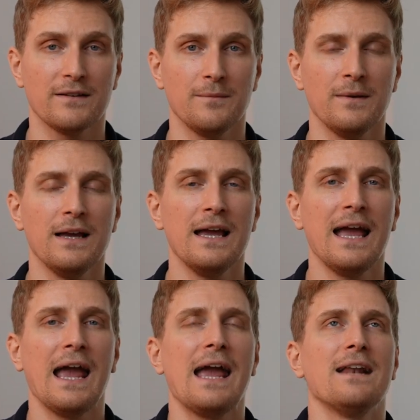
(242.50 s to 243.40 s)
them.
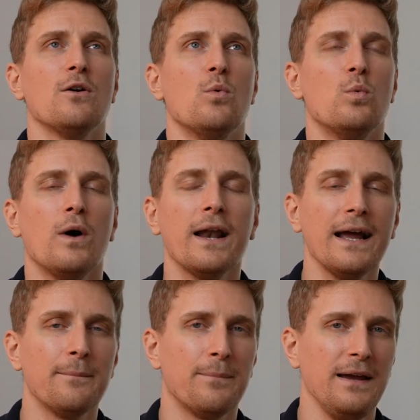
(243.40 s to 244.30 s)
And what
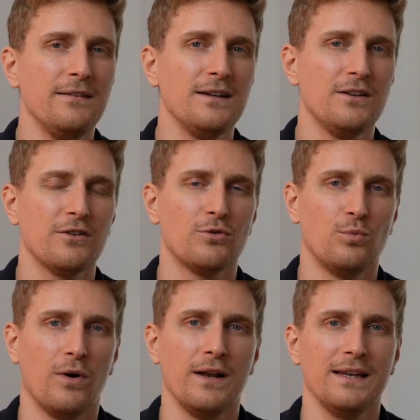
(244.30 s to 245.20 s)
I basically just
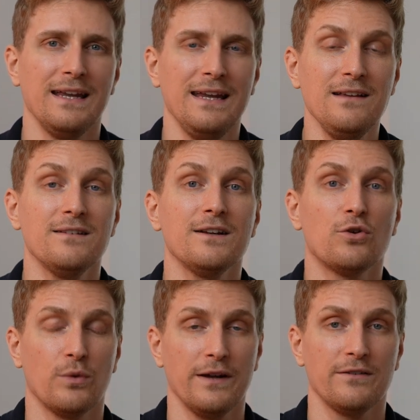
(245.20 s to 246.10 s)
want is the
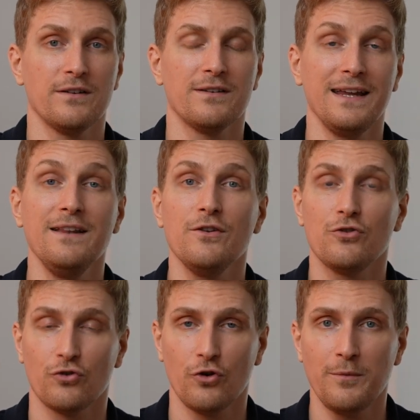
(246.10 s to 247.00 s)
questions in the
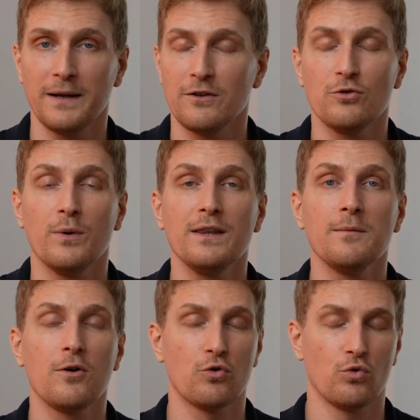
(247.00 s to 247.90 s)
SERP. I just want
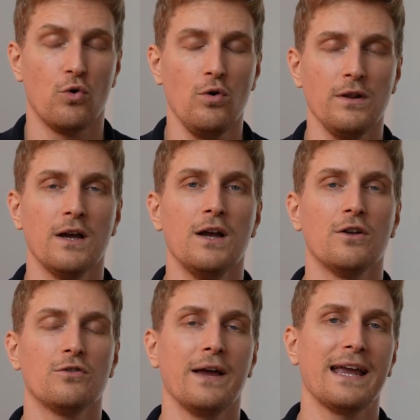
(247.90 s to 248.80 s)
them crawled
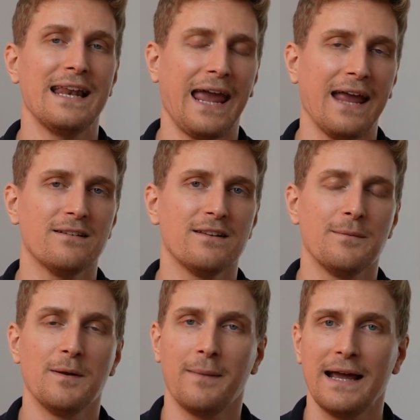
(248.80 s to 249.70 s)
so I can answer
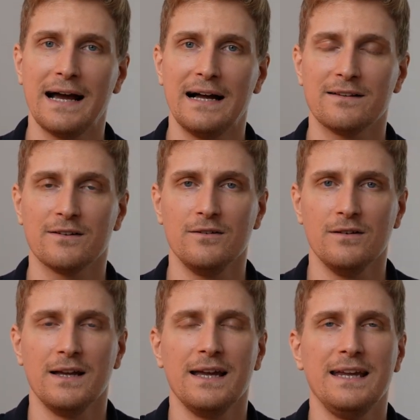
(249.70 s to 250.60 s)
them in my
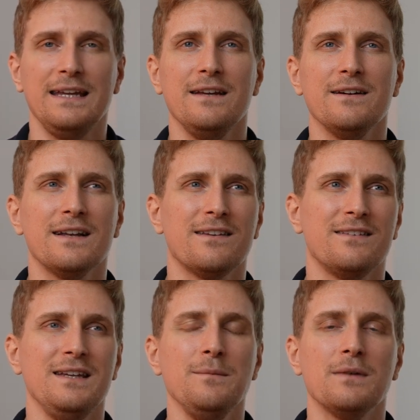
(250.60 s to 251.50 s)
article. Here, it
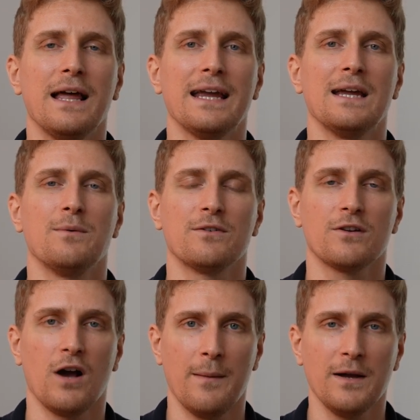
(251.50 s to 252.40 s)
seemed like it was
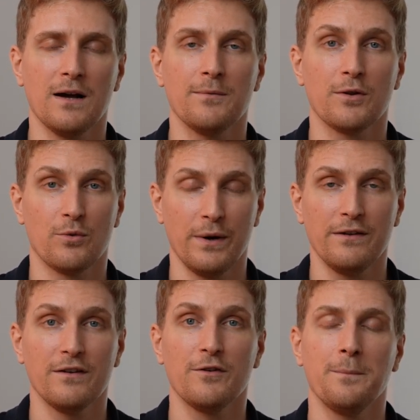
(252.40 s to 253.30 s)
coming up with
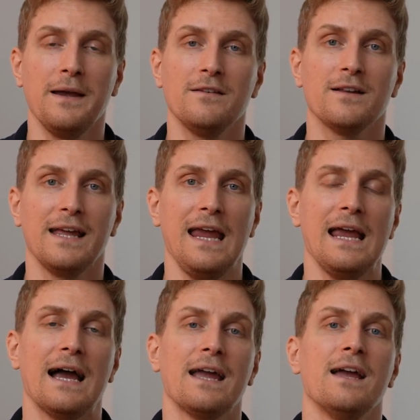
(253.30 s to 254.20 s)
questions based on
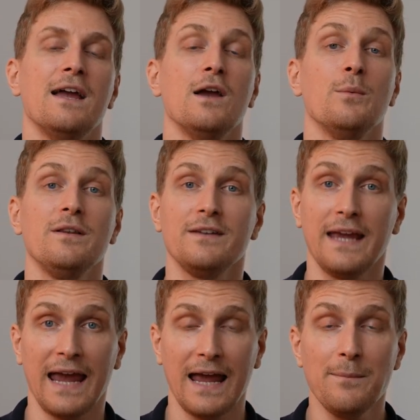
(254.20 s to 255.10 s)
AI, which
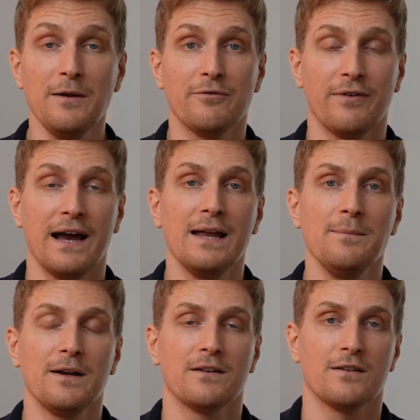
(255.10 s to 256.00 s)
can be fine
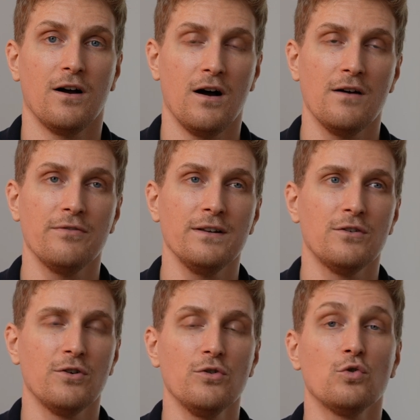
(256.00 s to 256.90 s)
because often
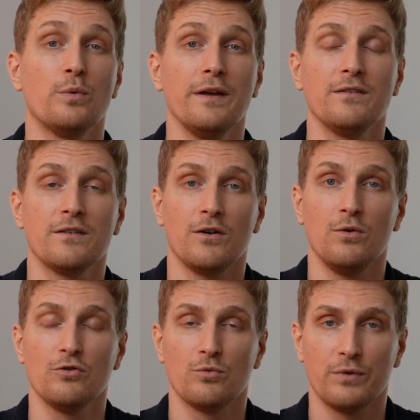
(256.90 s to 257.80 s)
those questions are
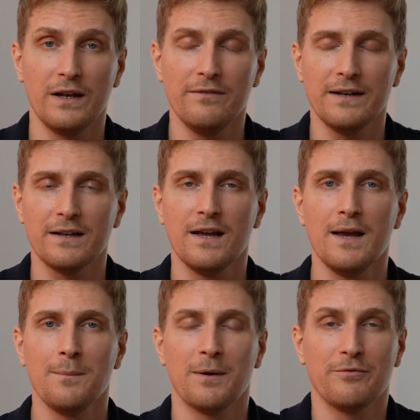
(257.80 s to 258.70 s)
also relevant.
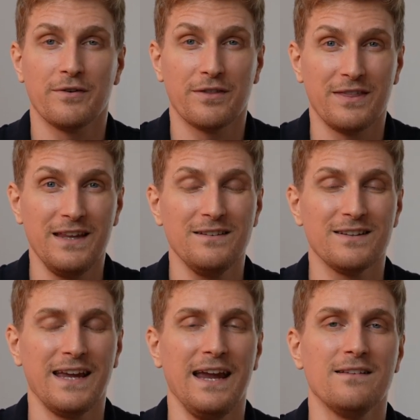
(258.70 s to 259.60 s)
But for this
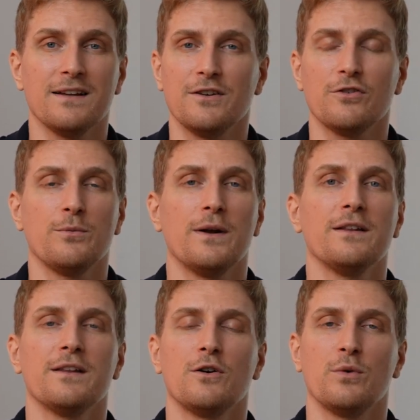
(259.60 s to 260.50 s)
case, I just
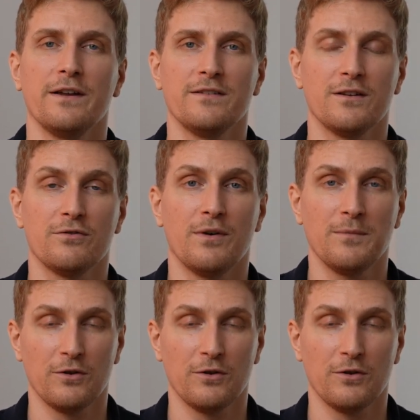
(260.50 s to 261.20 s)
wanted the questions from the